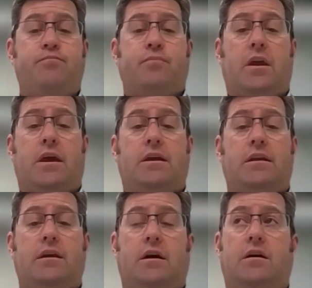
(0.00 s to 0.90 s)

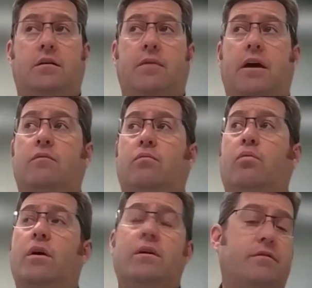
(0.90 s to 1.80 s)
And
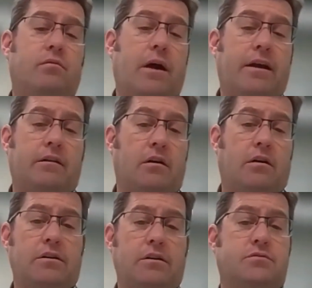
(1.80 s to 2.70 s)
one of the
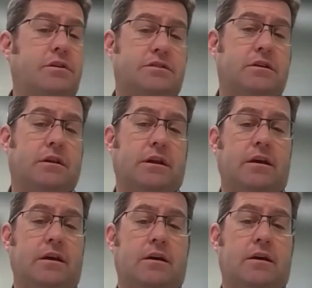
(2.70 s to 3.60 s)
ride-alongs
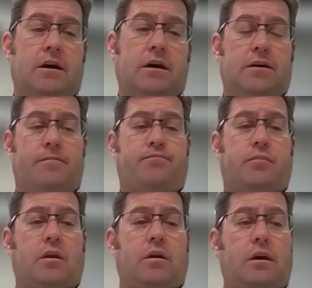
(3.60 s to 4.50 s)
recently
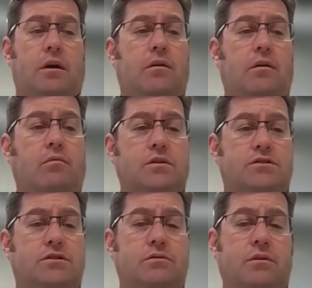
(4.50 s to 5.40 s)
was
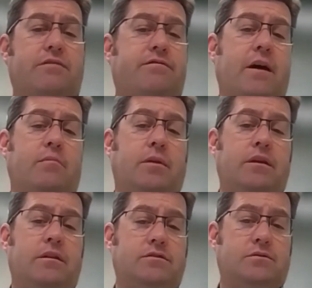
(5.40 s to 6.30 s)
to a family.
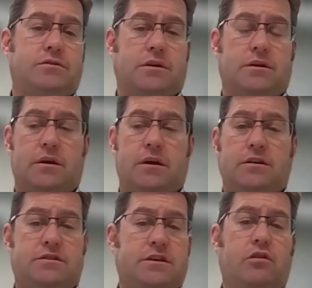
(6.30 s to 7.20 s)
This was a
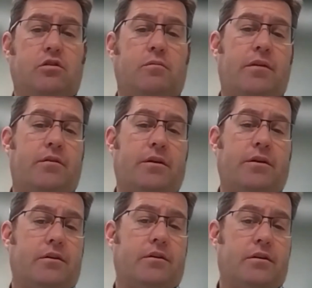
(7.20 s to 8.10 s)
single mother and
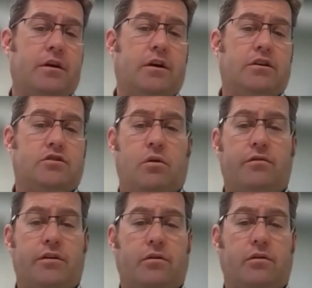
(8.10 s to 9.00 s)
her
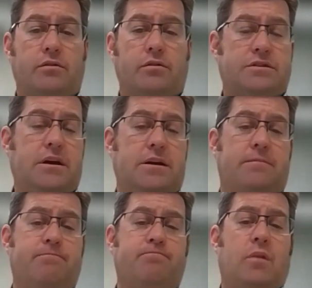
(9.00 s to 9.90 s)
12-year-old son.
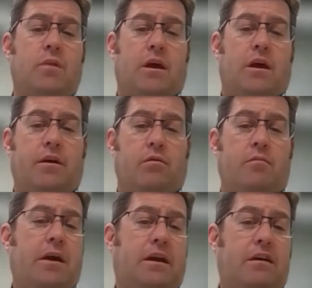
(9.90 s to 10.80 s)
And they were
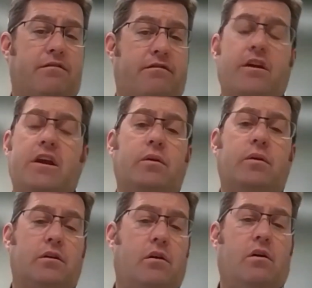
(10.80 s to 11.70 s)
making
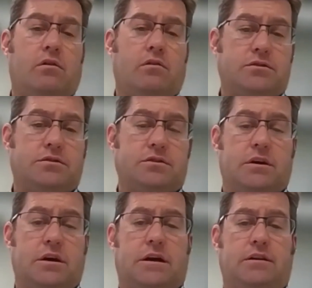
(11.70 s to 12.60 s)
frequent calls
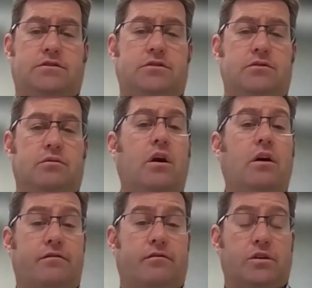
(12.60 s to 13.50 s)
to law
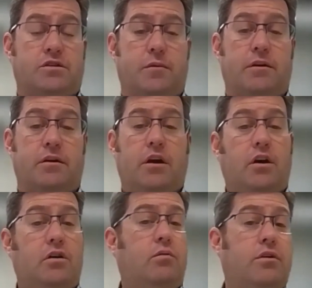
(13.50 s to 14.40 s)
enforcement,
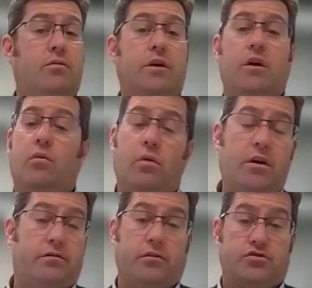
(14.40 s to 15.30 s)
who were doing a
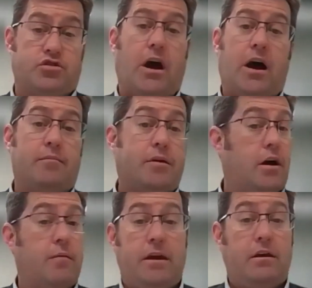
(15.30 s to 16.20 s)
wonderful job
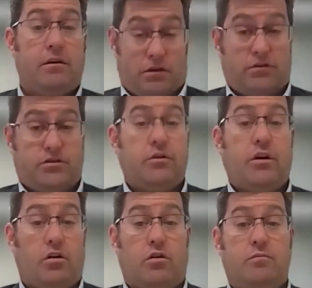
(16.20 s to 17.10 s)
coming to the
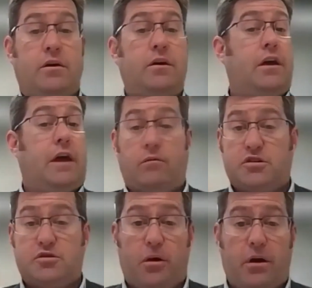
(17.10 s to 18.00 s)
home and
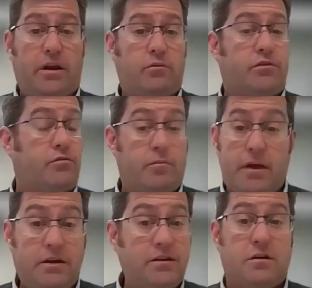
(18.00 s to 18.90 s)
responding with
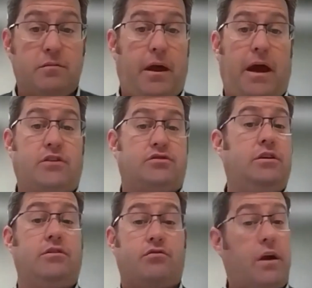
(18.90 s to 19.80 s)
tremendous compassion
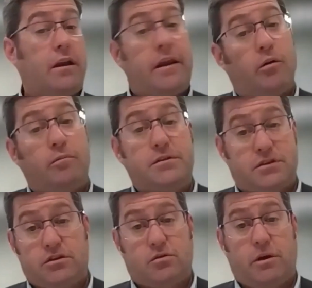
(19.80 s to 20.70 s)
and trying to help the
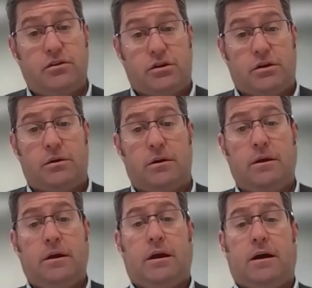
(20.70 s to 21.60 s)
situation.
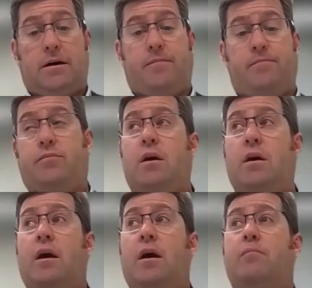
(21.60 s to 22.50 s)

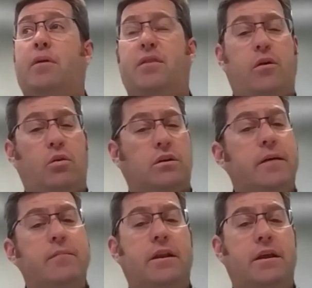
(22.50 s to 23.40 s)
But they were
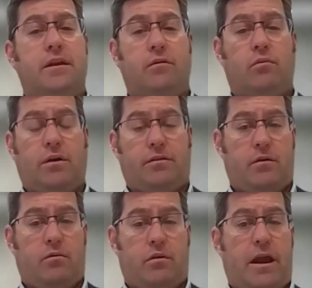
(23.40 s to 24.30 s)
limited in what they
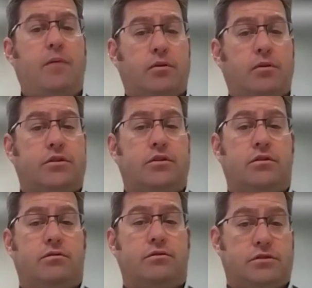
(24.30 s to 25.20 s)
were able to
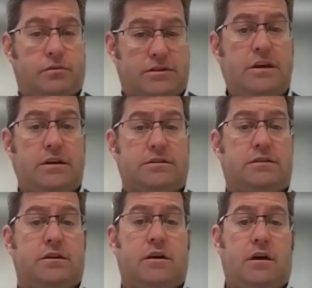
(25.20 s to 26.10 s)
do to
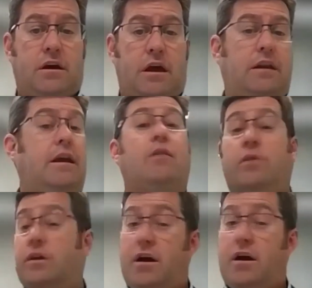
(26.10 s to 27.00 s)
assist, and yet
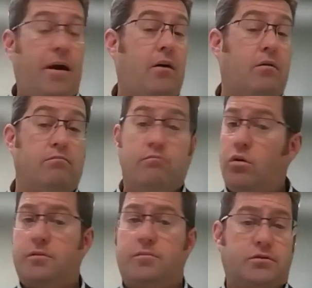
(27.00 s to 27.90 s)
would come out
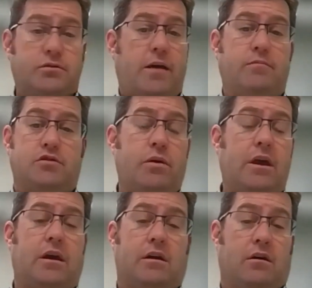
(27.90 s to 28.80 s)
multiple times a
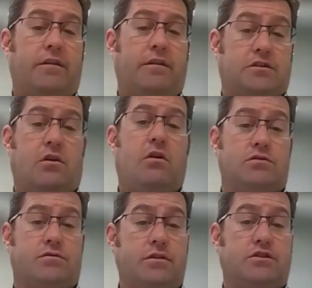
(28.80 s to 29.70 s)
week on these calls
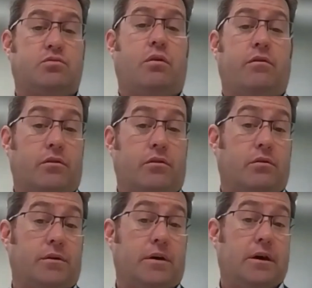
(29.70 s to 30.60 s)
for this
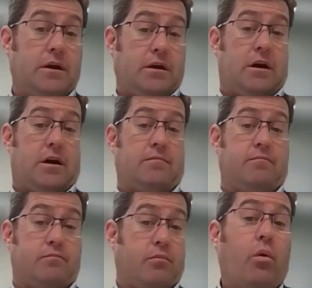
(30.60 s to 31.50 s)
12-year-old
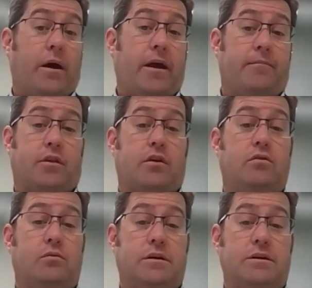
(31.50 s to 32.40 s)
boy
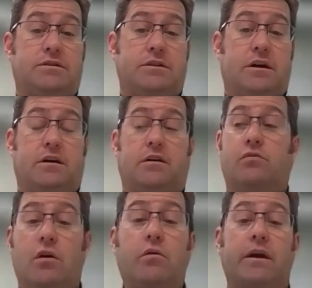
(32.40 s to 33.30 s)
who was
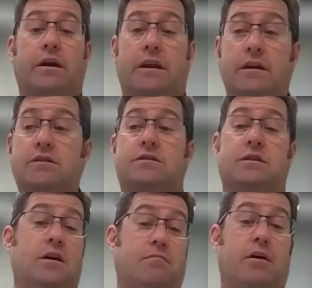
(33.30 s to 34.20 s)
growing in his
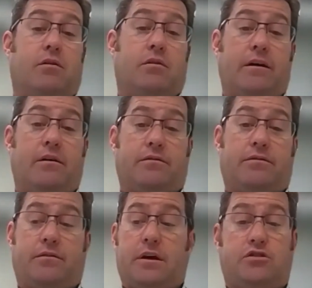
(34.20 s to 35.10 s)
mental
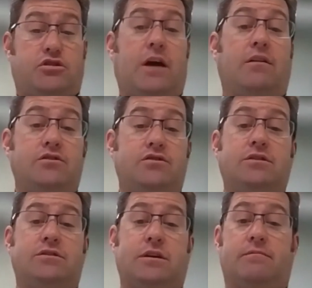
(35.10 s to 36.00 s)
health
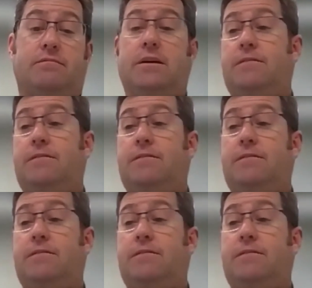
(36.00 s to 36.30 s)
challenges and